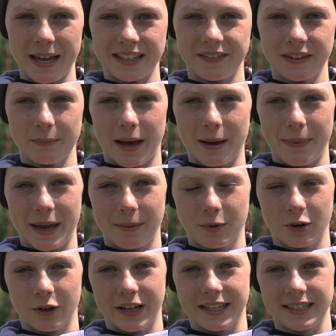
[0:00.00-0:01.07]
best thing about
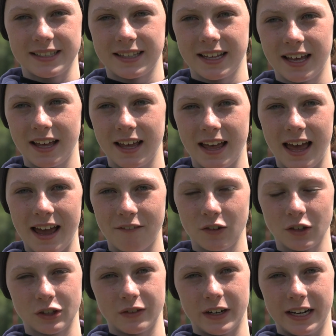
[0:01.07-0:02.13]
Papercourt is that
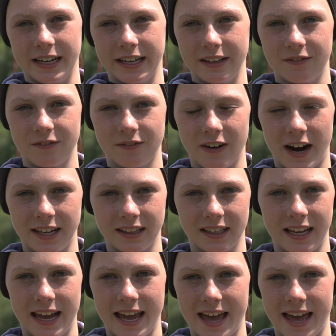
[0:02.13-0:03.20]
everyone's really
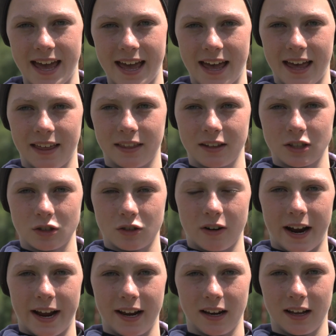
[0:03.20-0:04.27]
friendly here. It's a
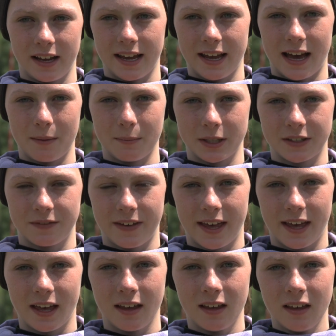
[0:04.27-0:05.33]
great like
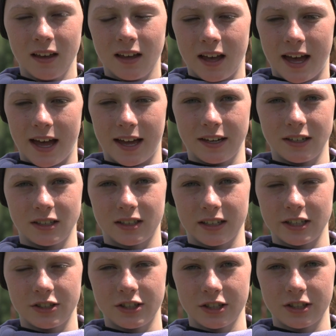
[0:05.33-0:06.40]
atmosphere, and it's